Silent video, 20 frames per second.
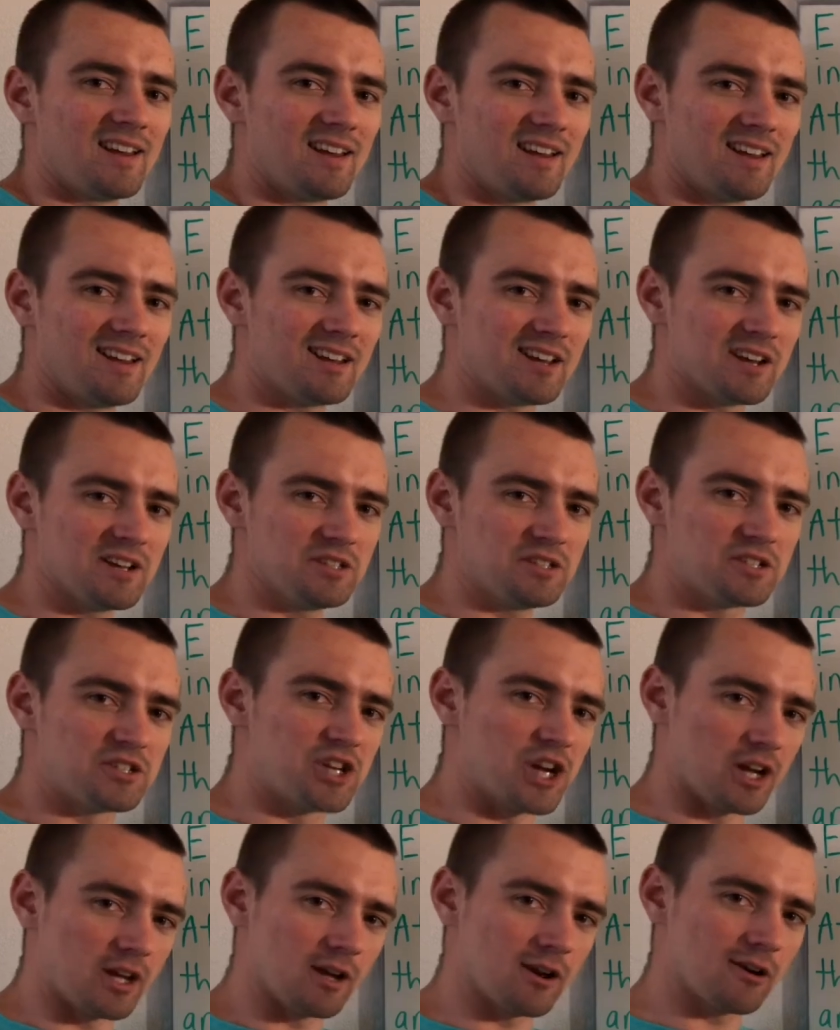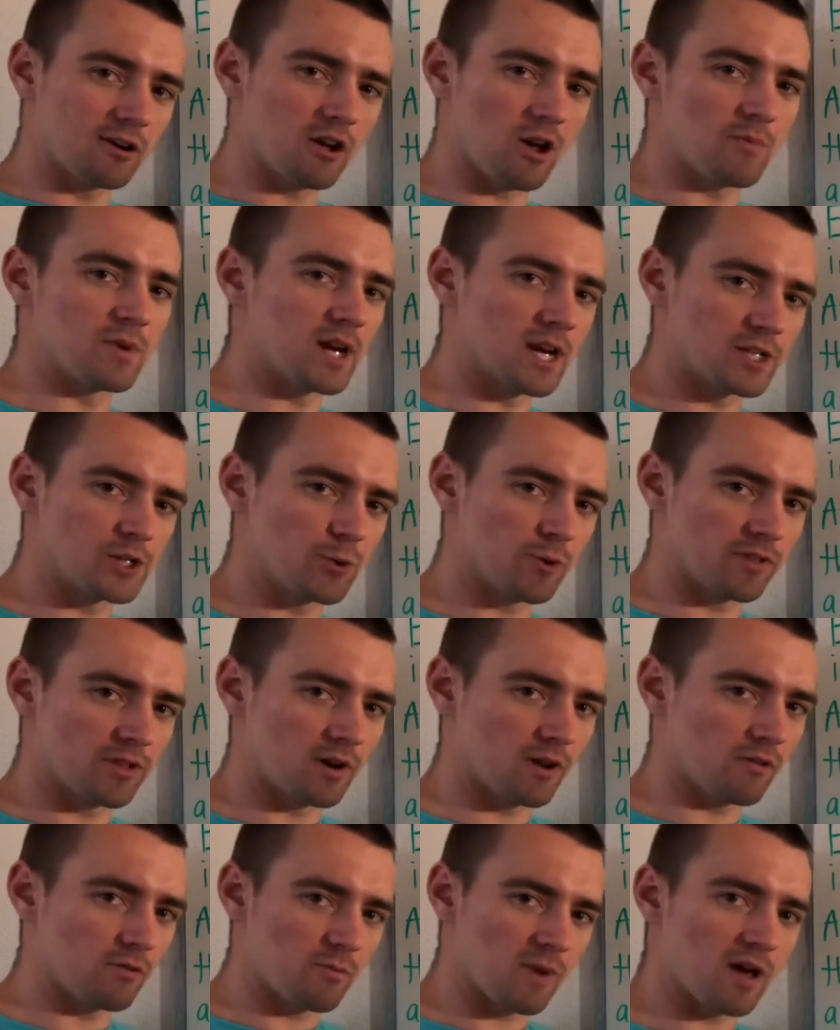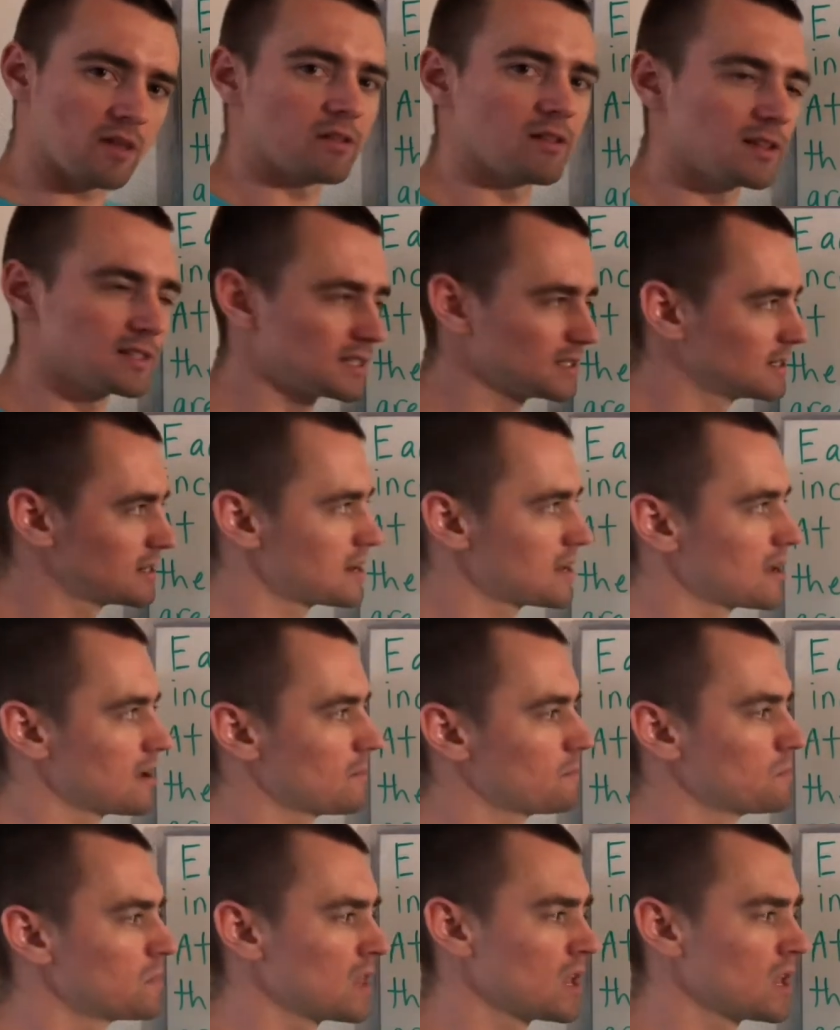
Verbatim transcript: Hey guys, Jake here, coming at you with another math lesson today.